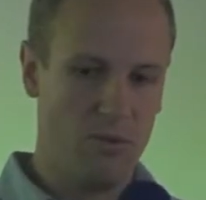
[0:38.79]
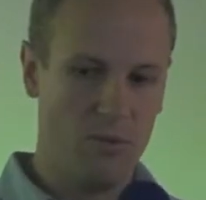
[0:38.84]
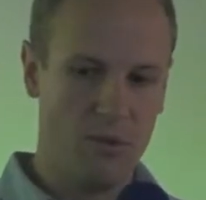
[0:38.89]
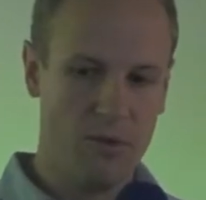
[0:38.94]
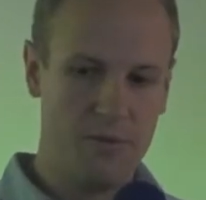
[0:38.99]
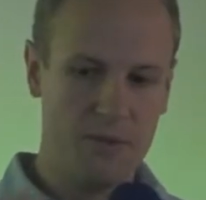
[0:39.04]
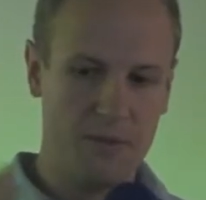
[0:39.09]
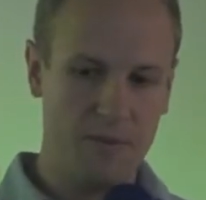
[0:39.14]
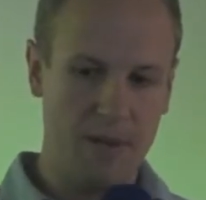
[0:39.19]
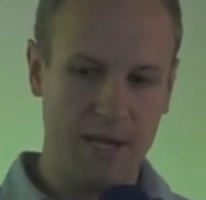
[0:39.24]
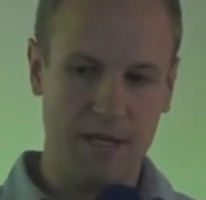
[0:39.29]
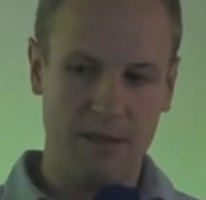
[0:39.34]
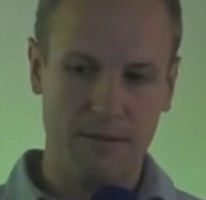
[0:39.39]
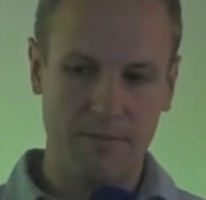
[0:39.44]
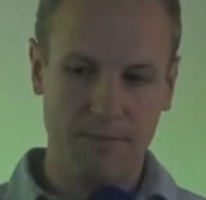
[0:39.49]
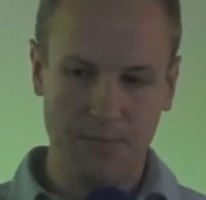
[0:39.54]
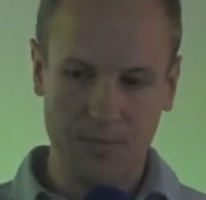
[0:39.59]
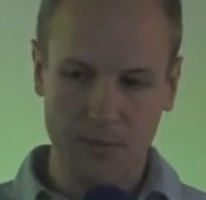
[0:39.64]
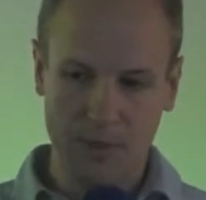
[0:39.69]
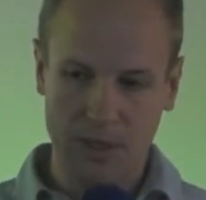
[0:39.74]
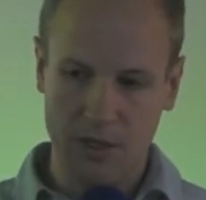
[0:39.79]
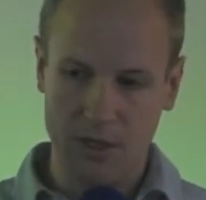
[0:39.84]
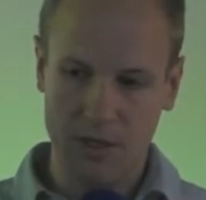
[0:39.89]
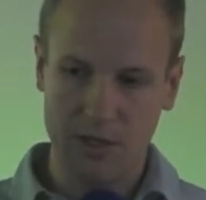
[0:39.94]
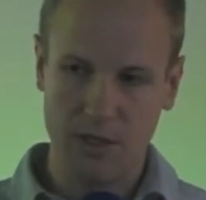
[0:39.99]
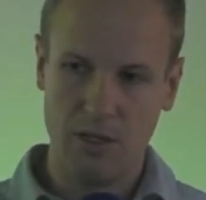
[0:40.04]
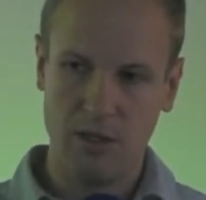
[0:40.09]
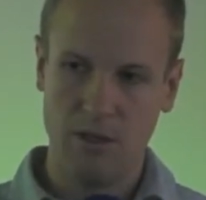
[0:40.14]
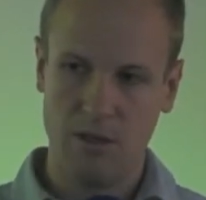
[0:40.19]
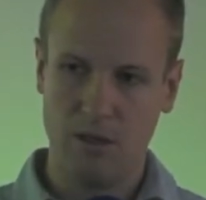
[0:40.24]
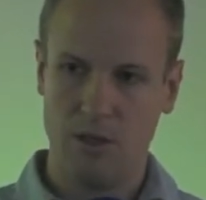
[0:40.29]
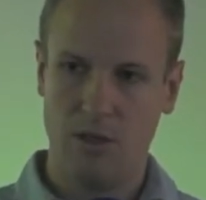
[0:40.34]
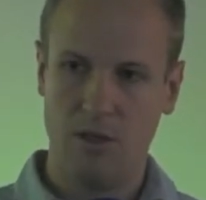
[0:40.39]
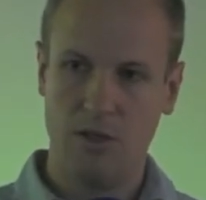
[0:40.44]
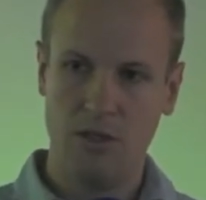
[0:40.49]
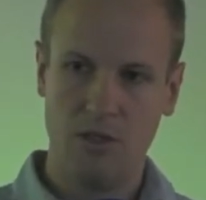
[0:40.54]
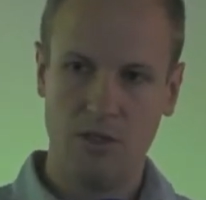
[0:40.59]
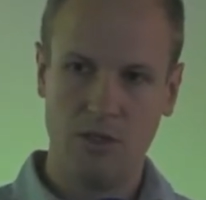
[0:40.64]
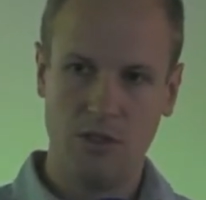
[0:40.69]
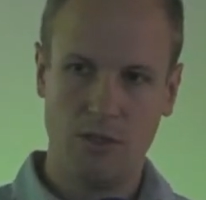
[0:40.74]
We've spent, you know,
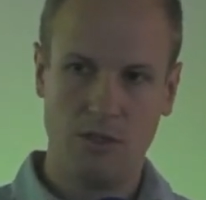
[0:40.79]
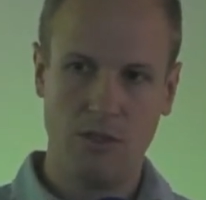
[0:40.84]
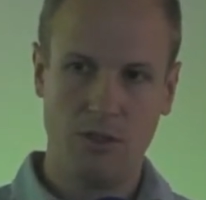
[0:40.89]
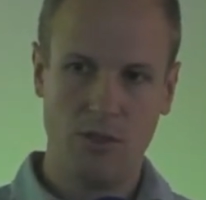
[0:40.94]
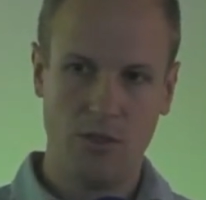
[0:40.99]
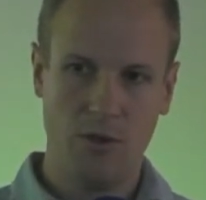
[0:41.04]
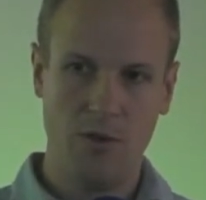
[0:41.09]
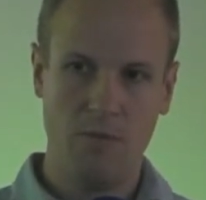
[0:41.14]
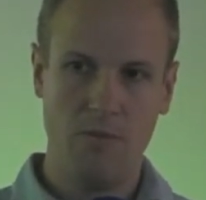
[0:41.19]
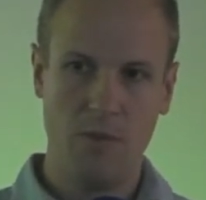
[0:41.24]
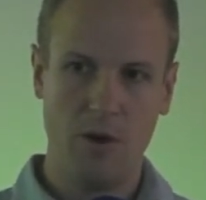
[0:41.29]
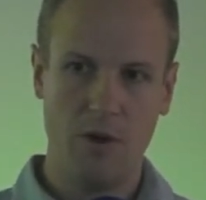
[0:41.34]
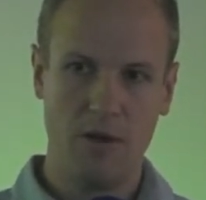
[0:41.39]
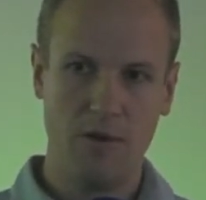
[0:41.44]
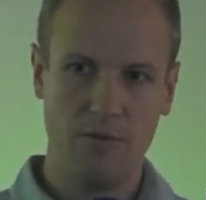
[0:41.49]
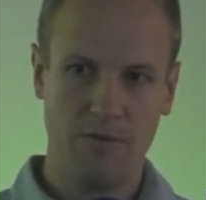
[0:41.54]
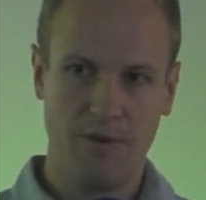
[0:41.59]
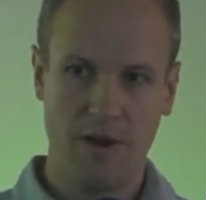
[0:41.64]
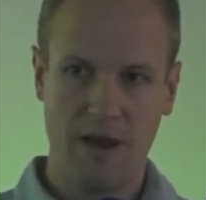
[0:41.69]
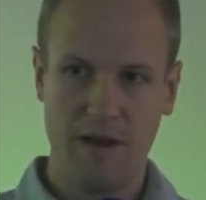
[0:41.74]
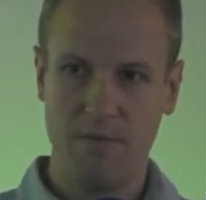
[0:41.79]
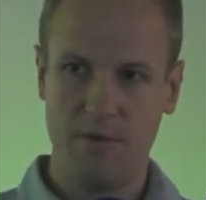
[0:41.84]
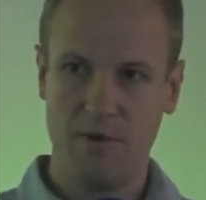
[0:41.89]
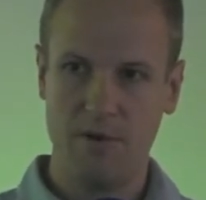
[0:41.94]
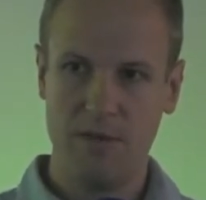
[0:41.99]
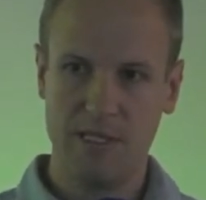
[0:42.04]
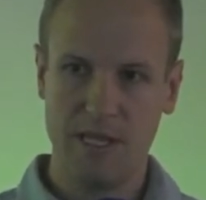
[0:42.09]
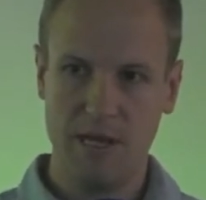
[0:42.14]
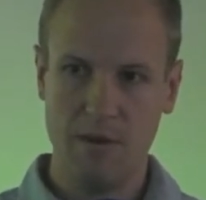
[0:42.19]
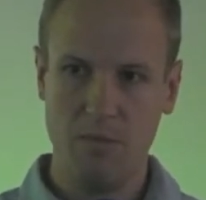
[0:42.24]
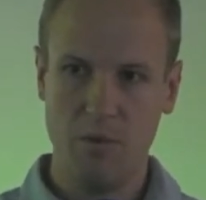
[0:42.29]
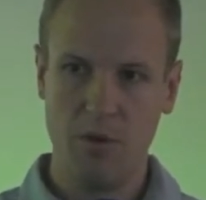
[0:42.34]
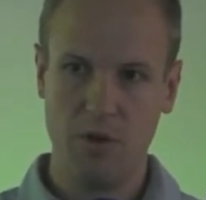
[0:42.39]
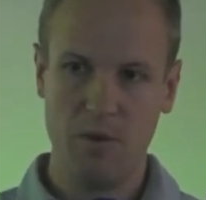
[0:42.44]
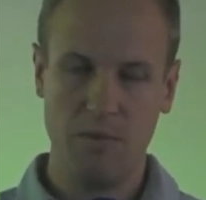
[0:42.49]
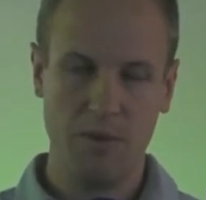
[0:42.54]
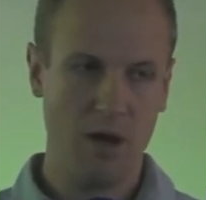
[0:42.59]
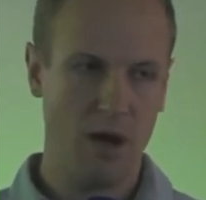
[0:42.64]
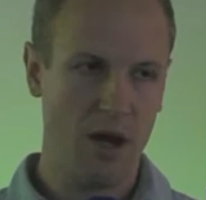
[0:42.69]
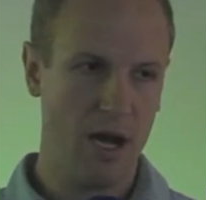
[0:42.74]
2 million, 5 million, 10
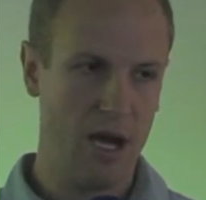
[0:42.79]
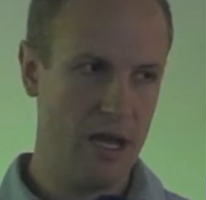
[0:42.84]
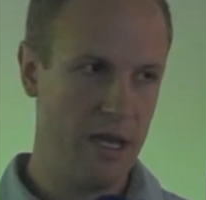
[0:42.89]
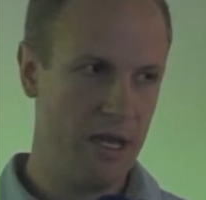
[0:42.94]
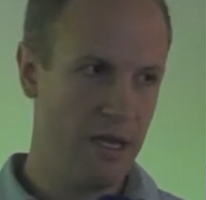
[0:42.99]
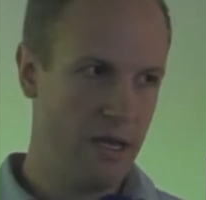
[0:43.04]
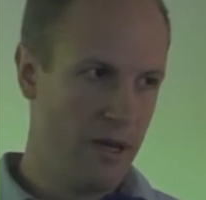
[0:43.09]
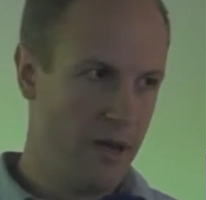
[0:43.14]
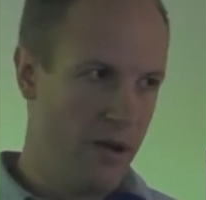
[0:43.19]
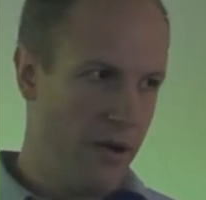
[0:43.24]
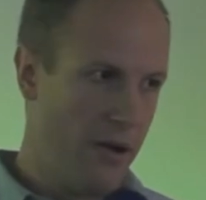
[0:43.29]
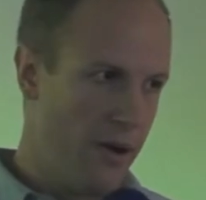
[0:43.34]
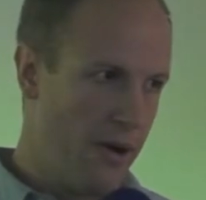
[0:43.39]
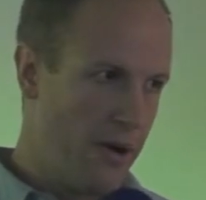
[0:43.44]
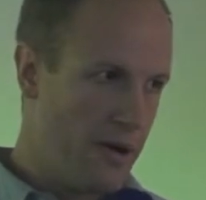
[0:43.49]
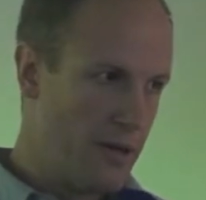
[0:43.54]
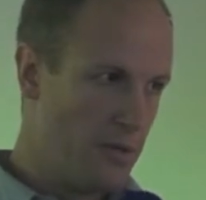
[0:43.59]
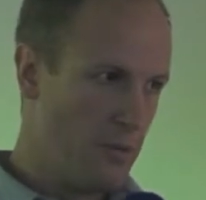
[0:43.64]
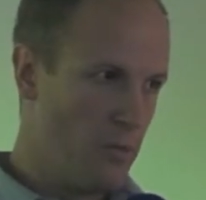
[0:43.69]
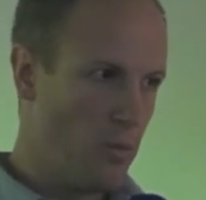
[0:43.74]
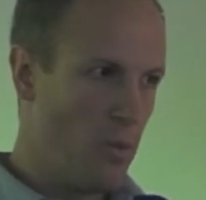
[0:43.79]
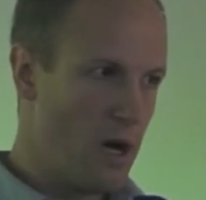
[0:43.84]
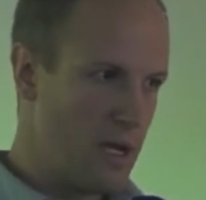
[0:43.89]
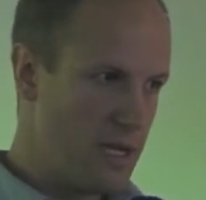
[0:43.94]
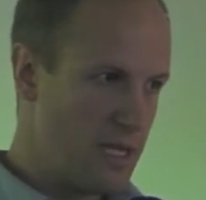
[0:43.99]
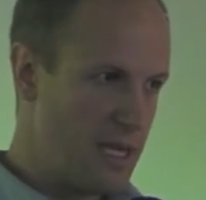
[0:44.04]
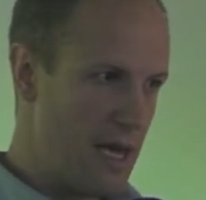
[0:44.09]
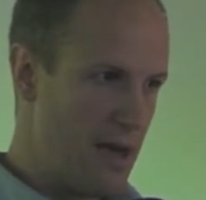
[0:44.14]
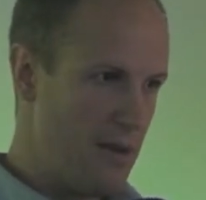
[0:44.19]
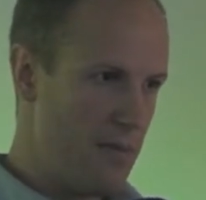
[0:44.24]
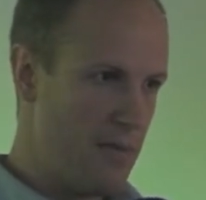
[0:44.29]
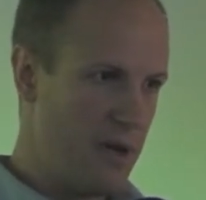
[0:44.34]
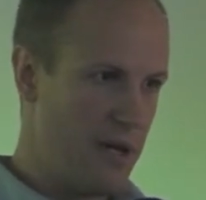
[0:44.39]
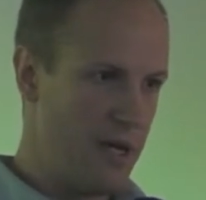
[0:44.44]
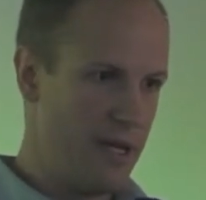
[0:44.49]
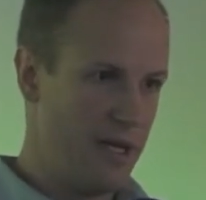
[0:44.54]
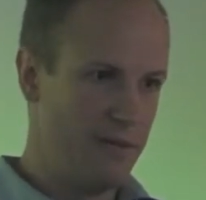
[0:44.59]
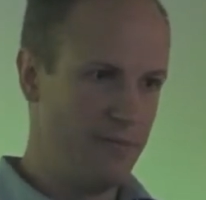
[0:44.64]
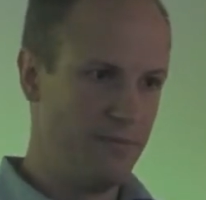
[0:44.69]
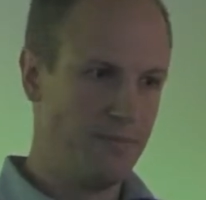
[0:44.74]
million behind one
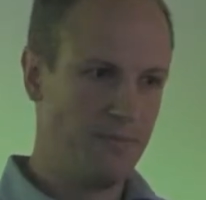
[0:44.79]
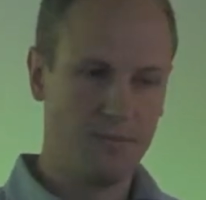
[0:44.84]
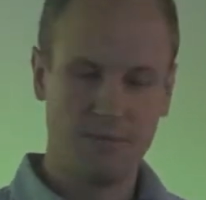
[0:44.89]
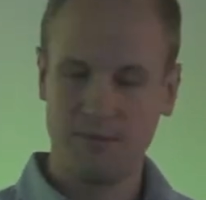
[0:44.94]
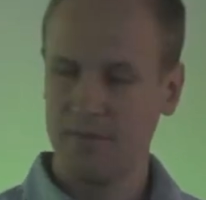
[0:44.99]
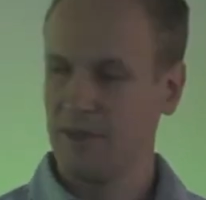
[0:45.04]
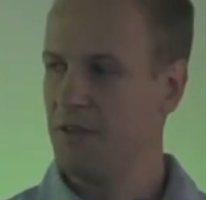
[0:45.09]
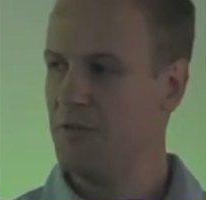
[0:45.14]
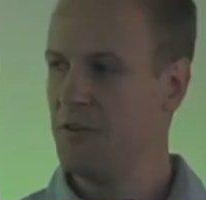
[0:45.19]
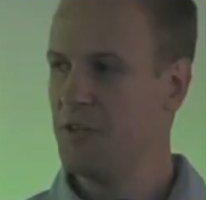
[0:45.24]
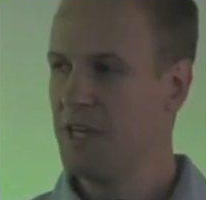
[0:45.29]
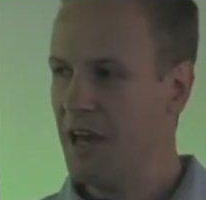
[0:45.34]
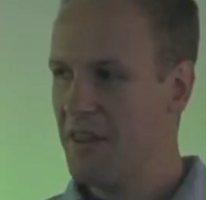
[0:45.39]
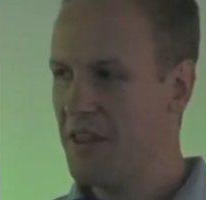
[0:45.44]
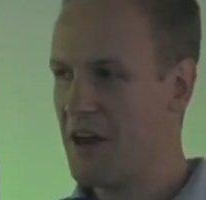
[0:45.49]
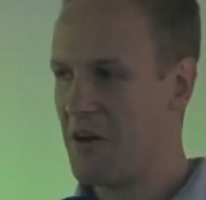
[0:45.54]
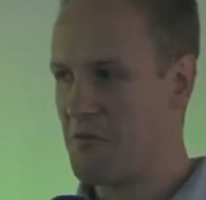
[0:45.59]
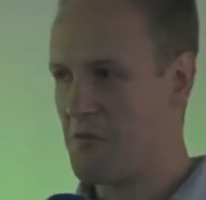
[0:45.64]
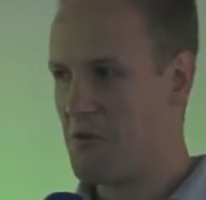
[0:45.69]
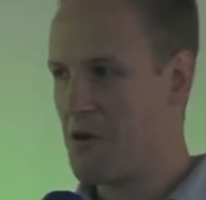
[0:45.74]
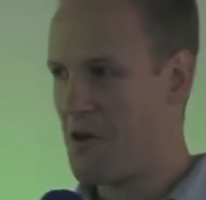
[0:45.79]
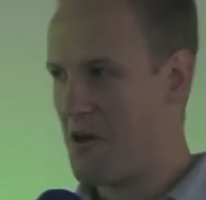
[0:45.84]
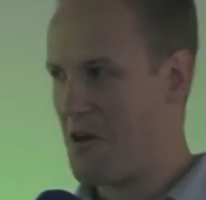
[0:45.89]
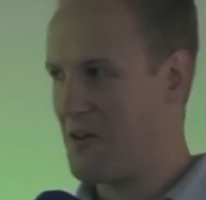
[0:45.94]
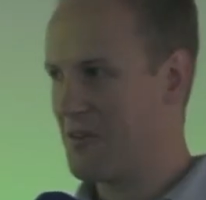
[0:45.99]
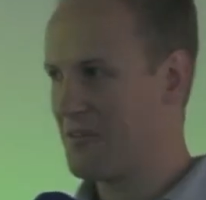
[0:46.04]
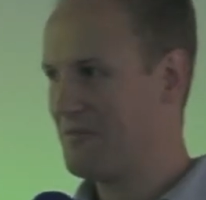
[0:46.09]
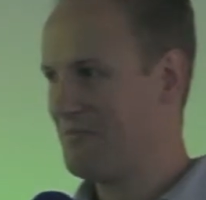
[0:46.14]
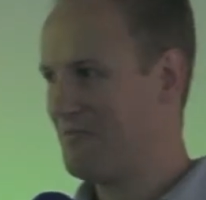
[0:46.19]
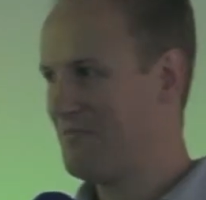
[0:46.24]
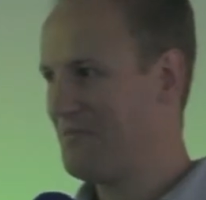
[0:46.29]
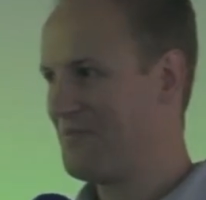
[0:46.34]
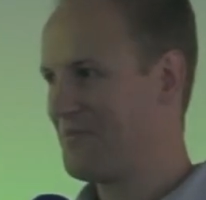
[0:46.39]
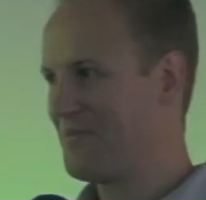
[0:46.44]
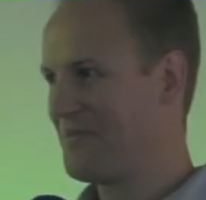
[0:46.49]
campaign. If you get that wrong,